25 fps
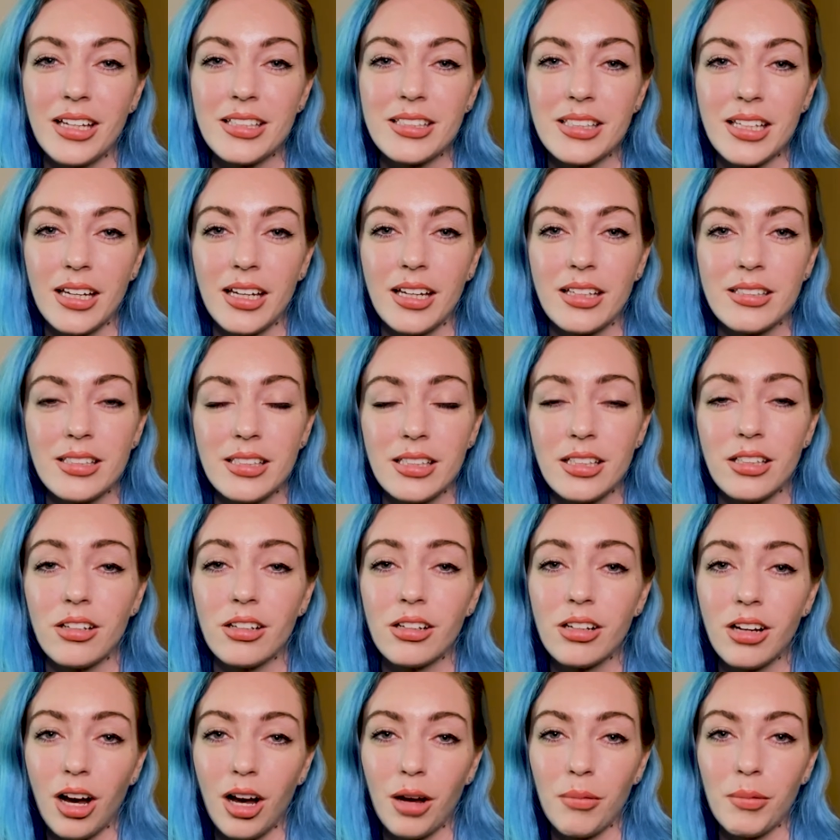and seeing your
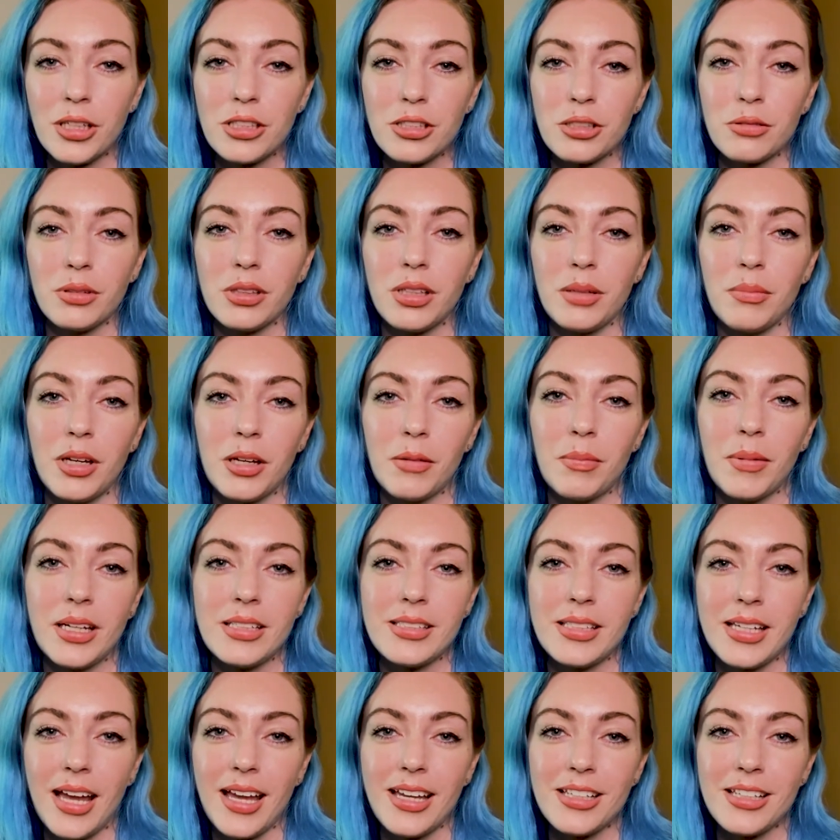comments really make my day.